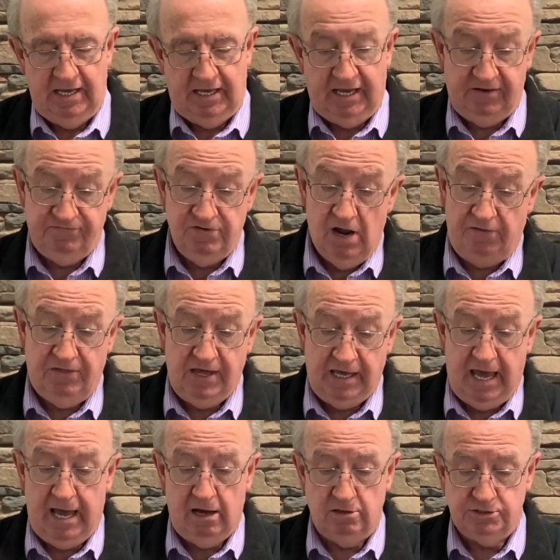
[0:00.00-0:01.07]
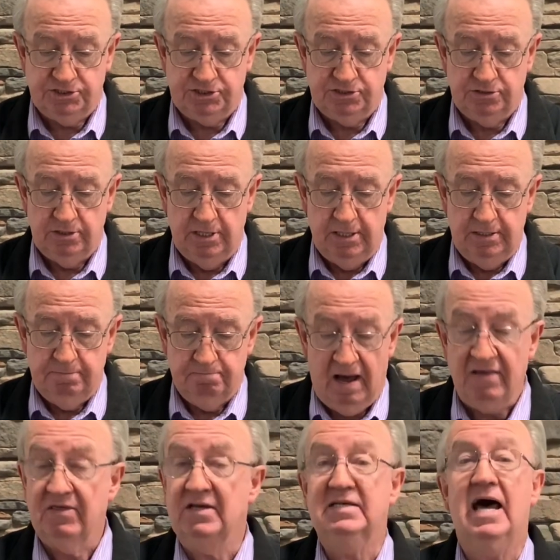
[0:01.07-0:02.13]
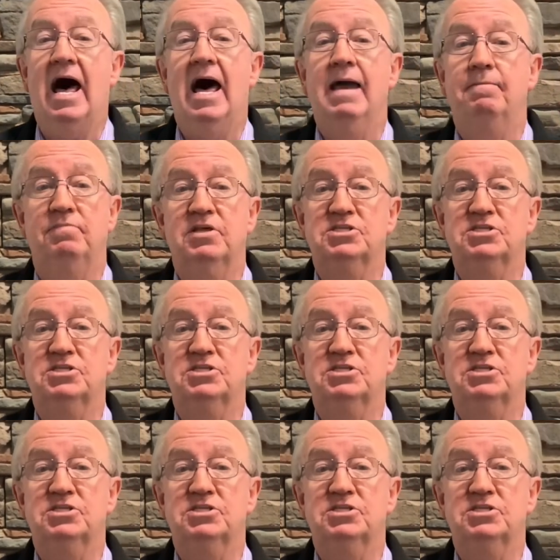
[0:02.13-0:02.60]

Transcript: If nothing else, by the time